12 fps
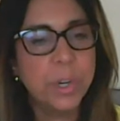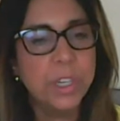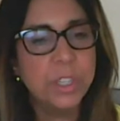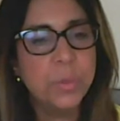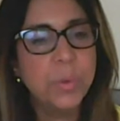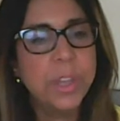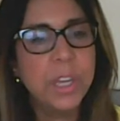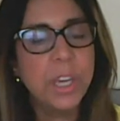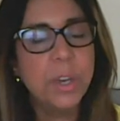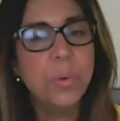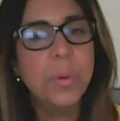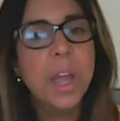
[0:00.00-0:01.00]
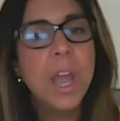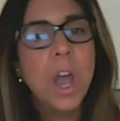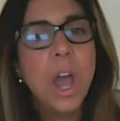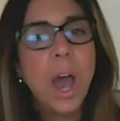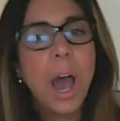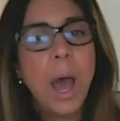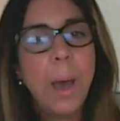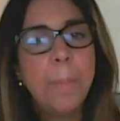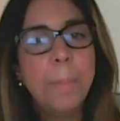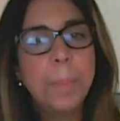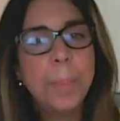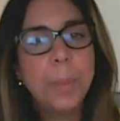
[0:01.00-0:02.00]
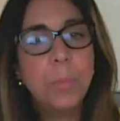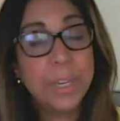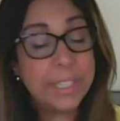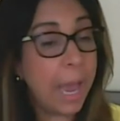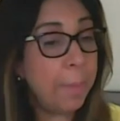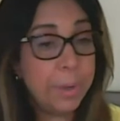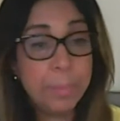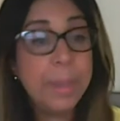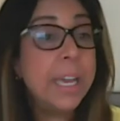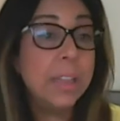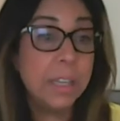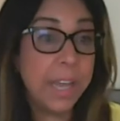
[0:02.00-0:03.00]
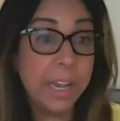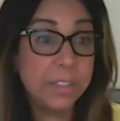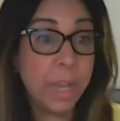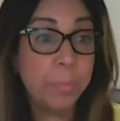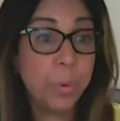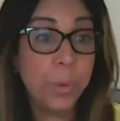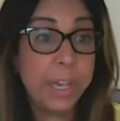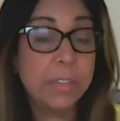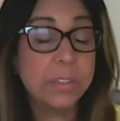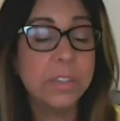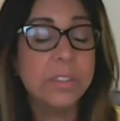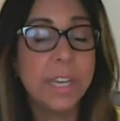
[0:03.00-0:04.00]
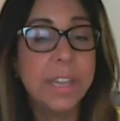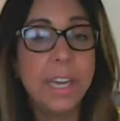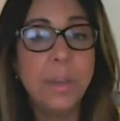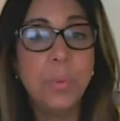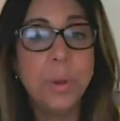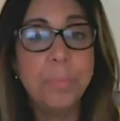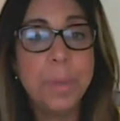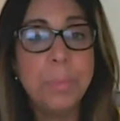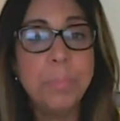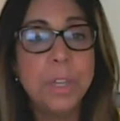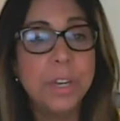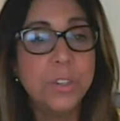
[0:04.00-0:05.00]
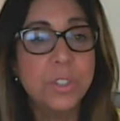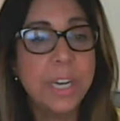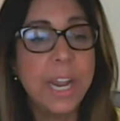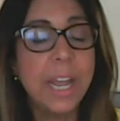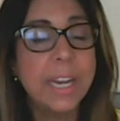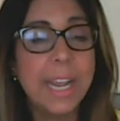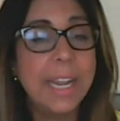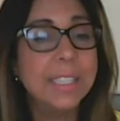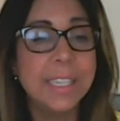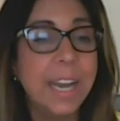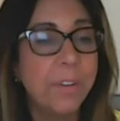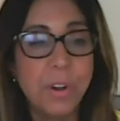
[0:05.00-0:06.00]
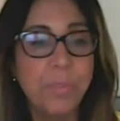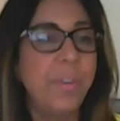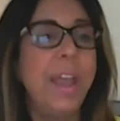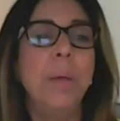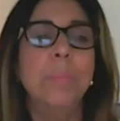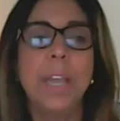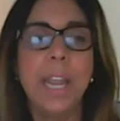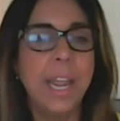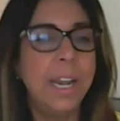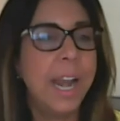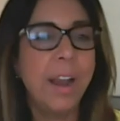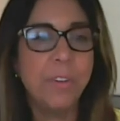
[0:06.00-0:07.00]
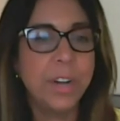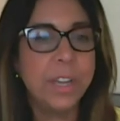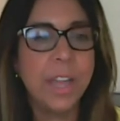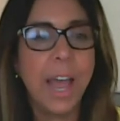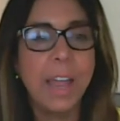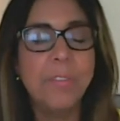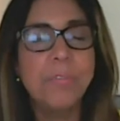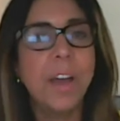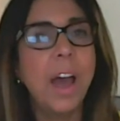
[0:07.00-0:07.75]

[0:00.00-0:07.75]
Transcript: I want to do with you um, what's happened to me in the last couple weeks because I think when people understand it's in every family and every life.